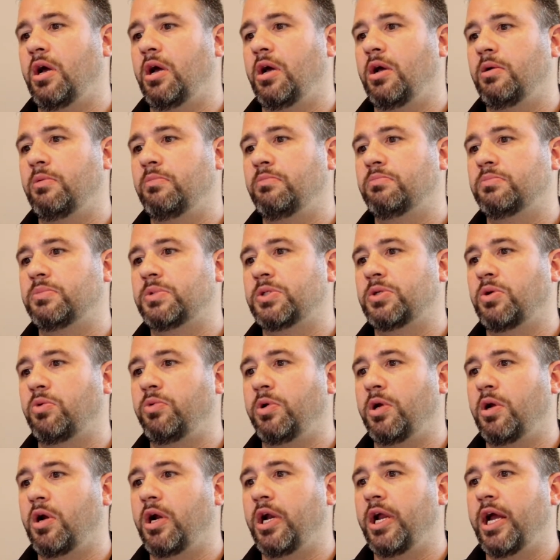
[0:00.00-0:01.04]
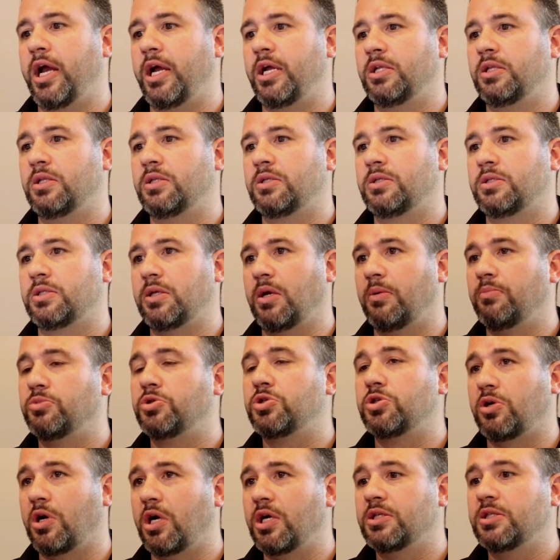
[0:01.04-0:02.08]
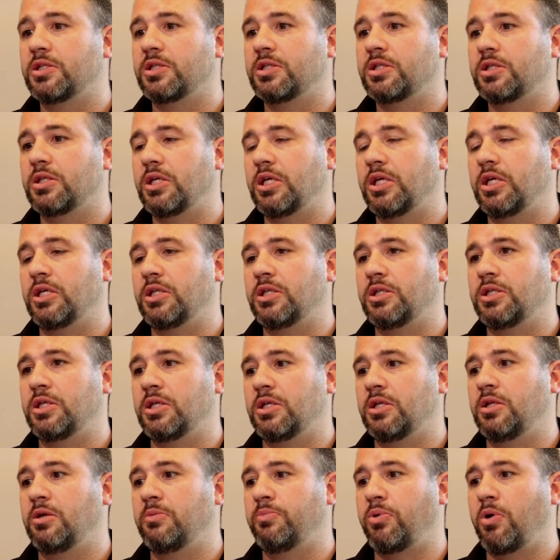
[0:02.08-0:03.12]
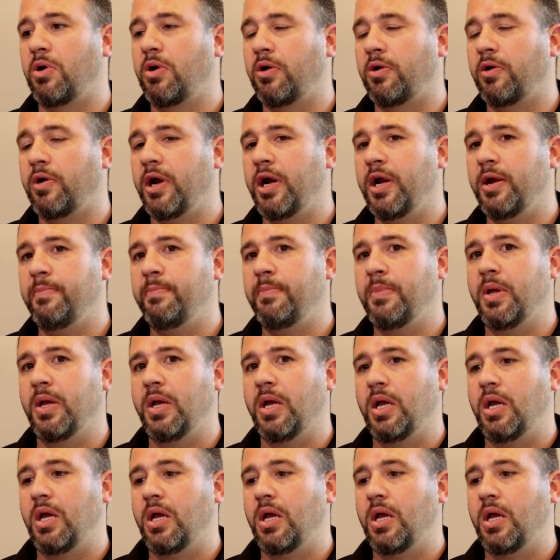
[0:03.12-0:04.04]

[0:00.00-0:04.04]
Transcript: Um, so we already had some trust into the program.